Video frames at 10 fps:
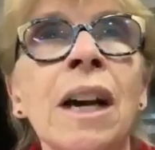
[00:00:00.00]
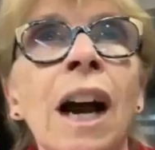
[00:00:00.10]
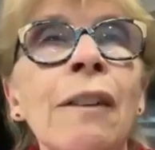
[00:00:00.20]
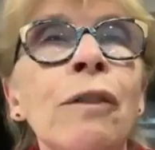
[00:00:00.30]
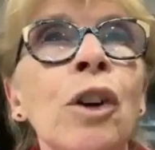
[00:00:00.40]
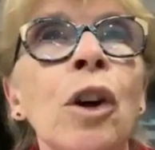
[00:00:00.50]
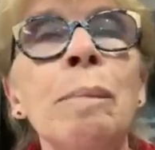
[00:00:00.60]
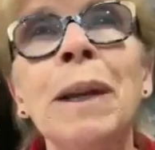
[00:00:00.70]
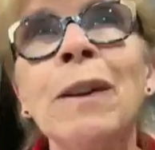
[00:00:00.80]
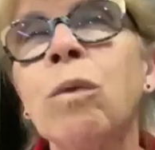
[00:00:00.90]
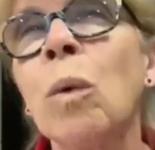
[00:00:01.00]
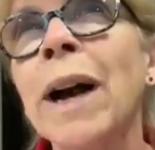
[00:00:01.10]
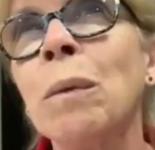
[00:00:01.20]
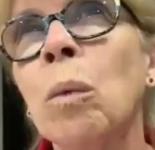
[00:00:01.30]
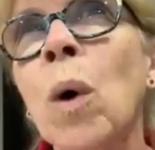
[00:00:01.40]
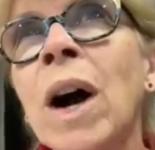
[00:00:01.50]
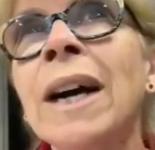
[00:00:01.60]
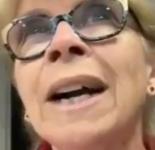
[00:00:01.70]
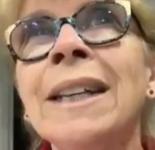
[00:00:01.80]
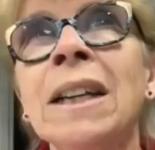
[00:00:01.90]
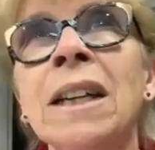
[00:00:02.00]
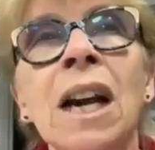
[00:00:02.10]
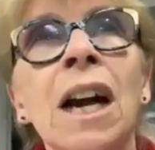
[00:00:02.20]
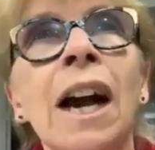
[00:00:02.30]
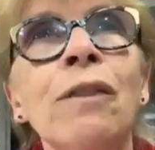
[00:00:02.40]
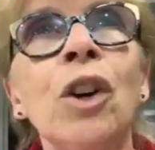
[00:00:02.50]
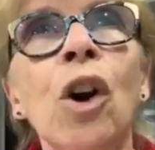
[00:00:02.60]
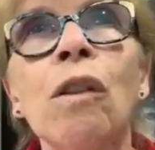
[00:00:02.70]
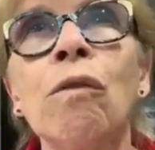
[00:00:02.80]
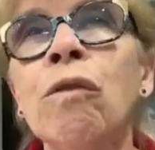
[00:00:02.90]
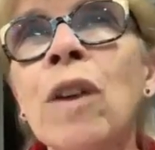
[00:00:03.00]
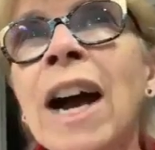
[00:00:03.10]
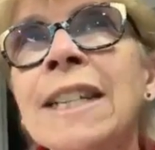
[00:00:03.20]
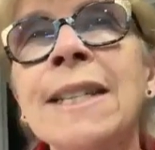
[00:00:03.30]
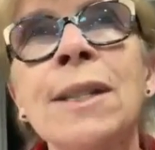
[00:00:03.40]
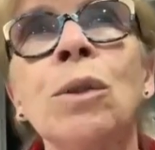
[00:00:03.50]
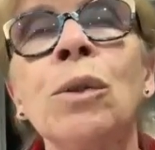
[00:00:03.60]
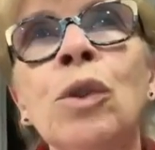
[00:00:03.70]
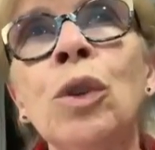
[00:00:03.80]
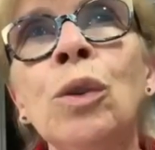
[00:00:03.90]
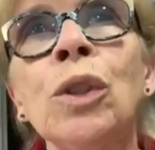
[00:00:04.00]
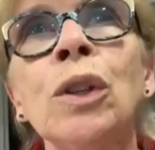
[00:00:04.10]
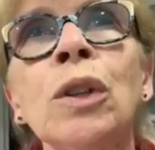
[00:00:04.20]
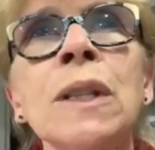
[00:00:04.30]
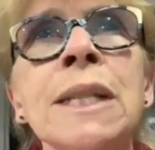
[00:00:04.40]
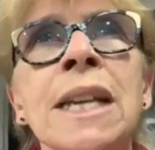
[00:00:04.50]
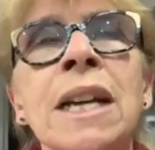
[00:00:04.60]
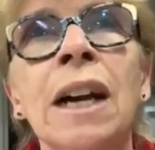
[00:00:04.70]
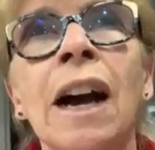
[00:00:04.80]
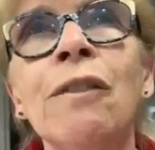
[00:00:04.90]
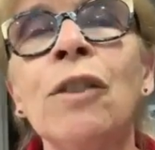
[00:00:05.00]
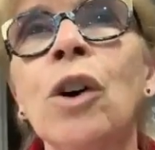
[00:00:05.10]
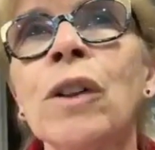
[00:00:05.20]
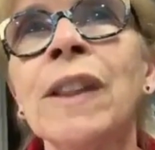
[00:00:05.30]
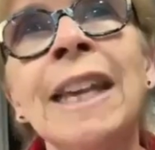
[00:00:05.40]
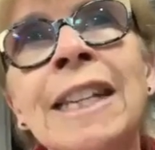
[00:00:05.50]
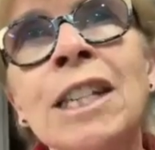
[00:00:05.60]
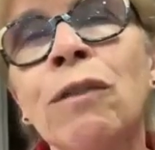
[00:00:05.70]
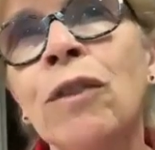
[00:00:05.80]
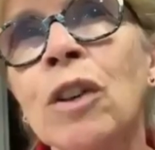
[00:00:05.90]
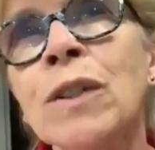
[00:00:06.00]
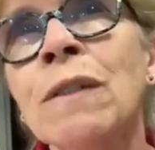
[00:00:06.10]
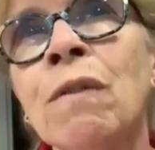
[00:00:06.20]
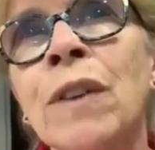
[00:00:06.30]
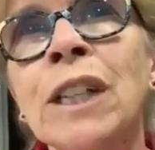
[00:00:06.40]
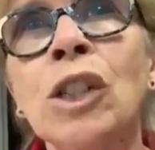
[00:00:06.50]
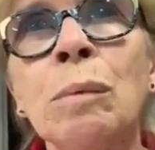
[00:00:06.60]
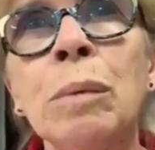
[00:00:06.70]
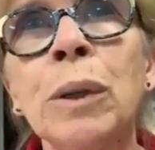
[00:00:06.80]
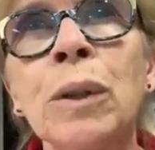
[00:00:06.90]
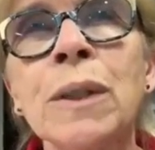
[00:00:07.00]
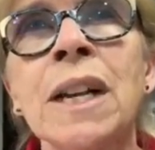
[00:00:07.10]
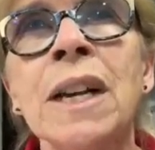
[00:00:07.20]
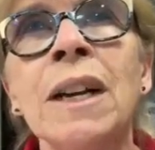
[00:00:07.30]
I've got a bit of white wine, I've got rice or noodles, I've got these frozen vegetables.